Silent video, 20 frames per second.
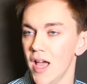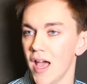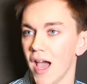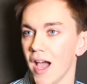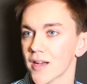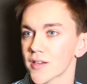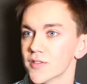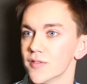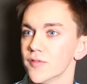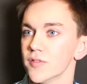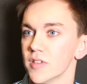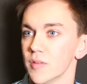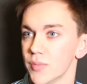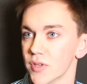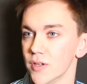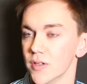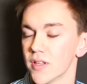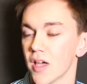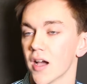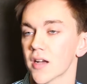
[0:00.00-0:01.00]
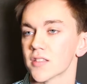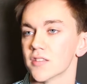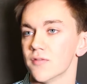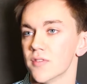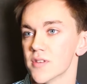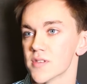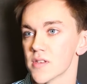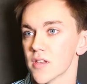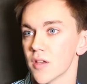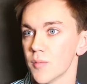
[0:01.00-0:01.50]
actively build
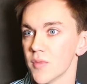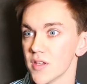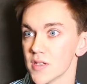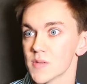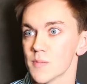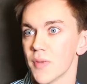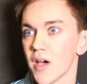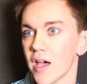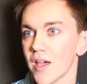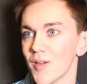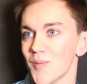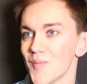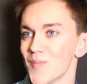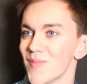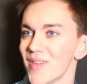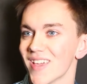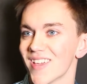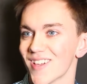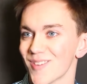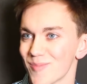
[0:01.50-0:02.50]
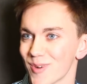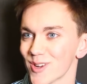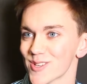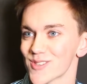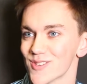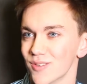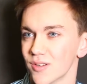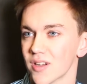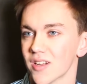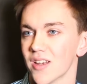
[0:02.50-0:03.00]
activism is by making
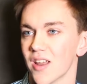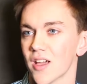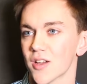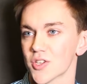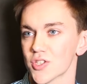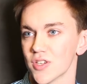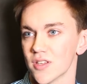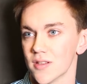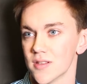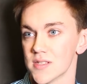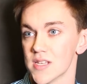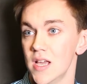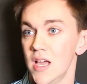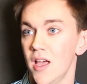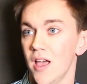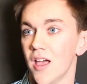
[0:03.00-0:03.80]
personal connections